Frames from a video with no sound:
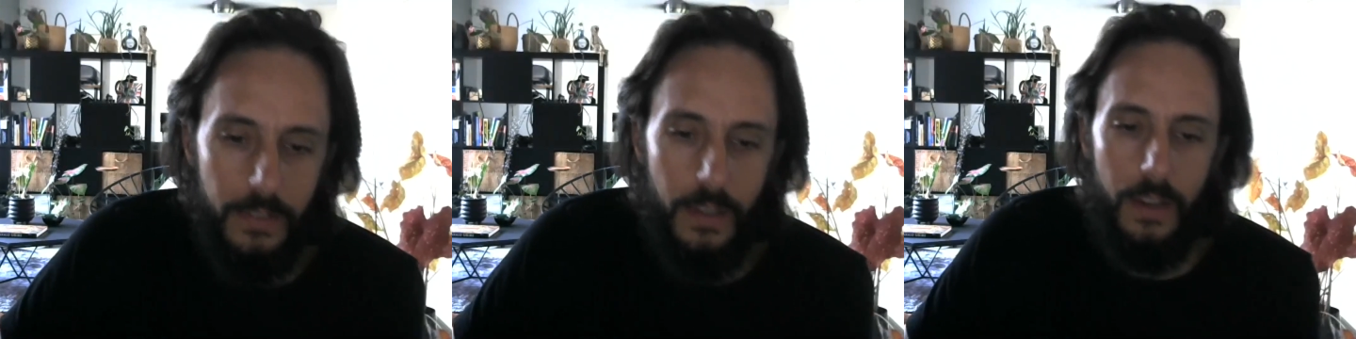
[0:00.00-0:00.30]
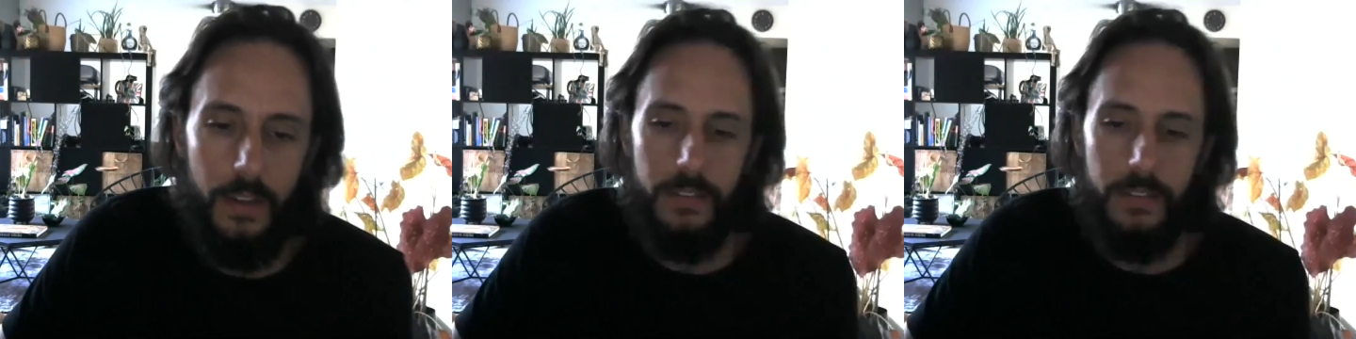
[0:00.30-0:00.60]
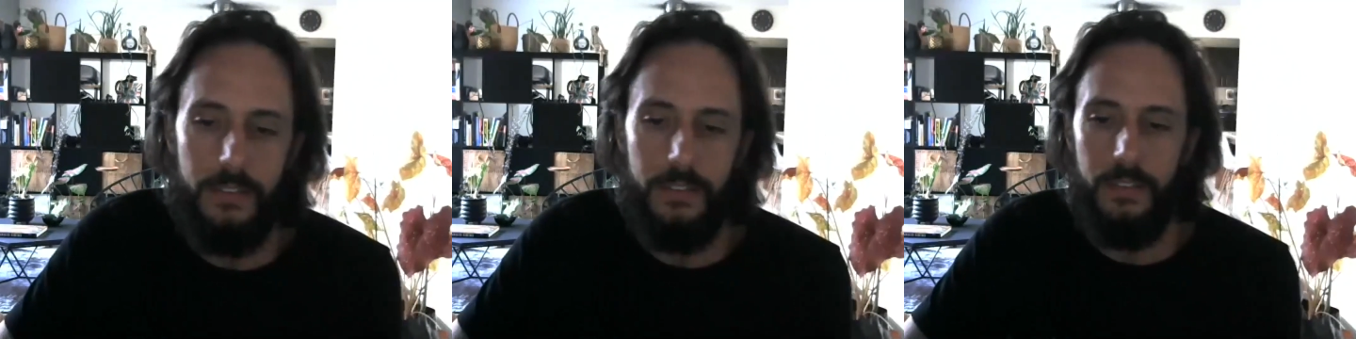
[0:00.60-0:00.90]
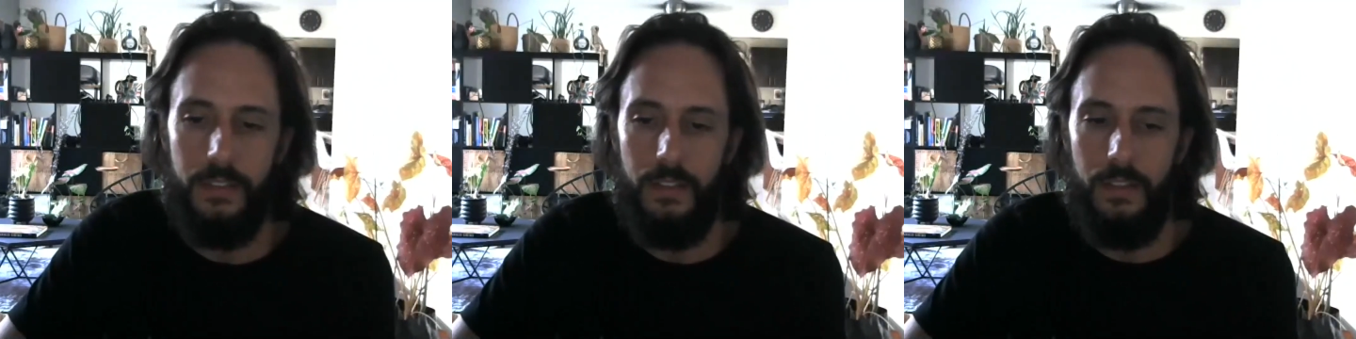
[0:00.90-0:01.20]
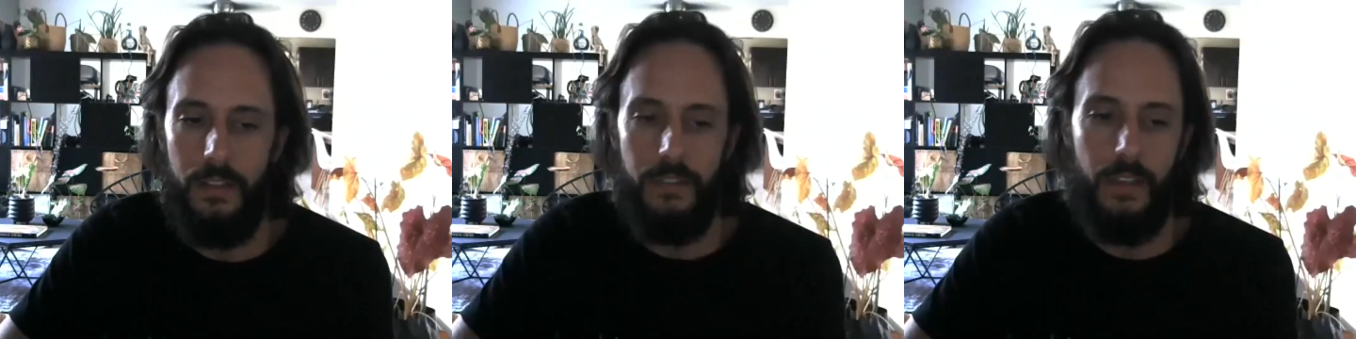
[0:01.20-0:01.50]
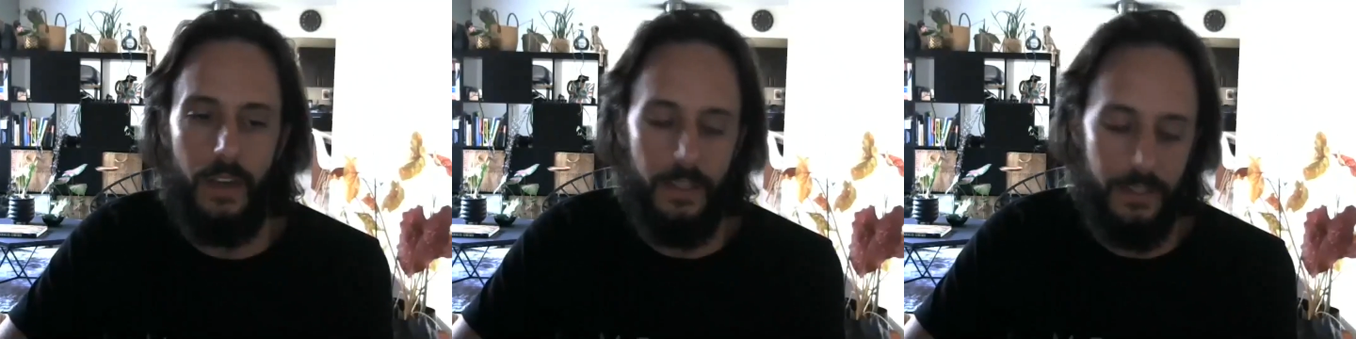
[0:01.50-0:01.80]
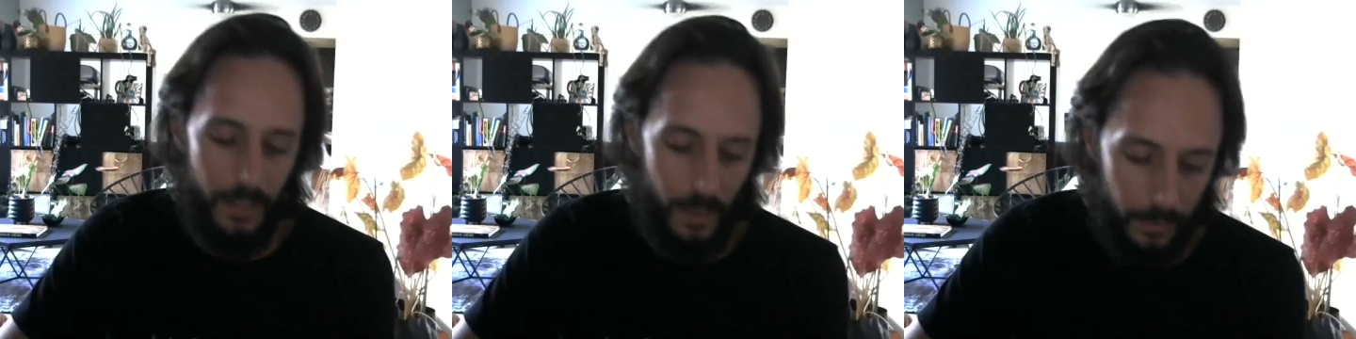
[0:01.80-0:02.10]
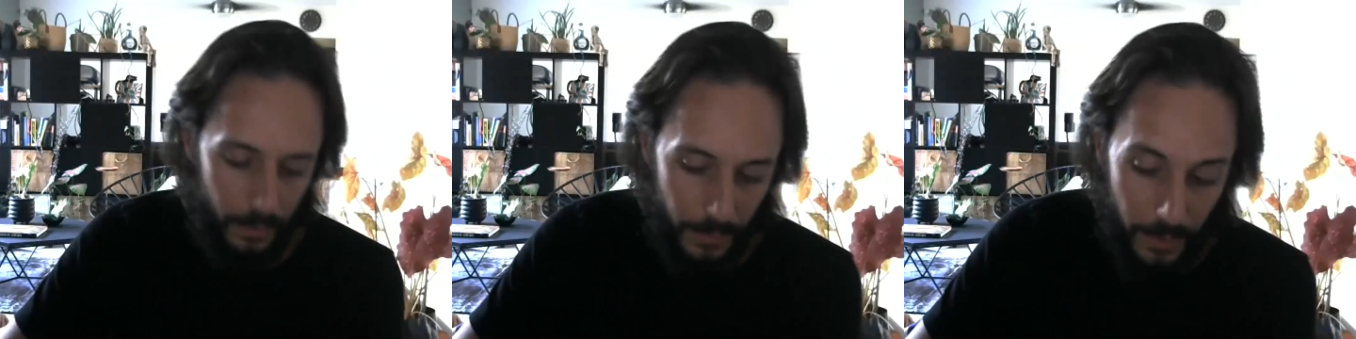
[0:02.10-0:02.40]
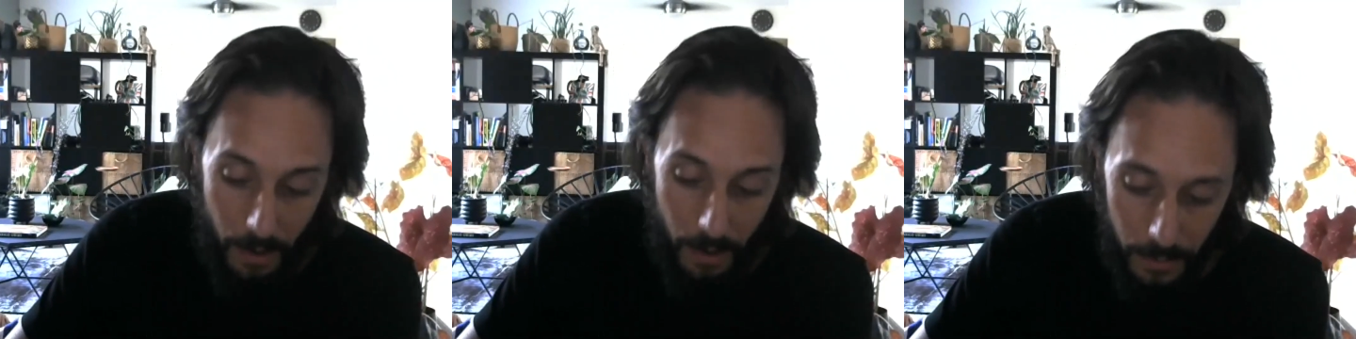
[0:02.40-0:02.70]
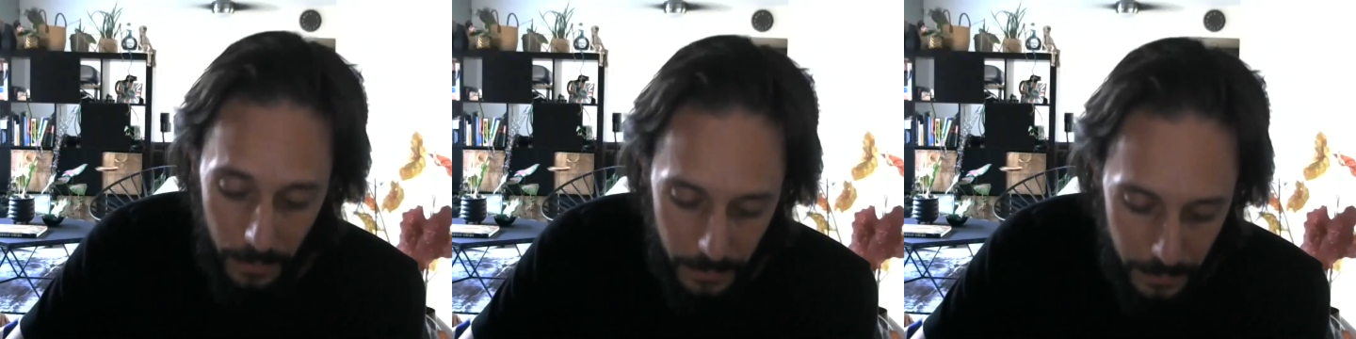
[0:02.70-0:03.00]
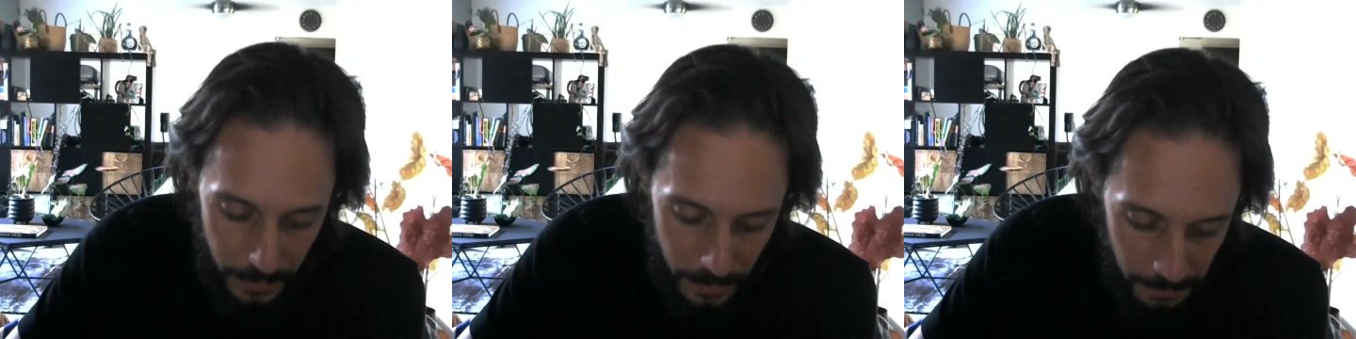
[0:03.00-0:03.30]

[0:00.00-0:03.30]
Nice. Take a nice inhale through the nose.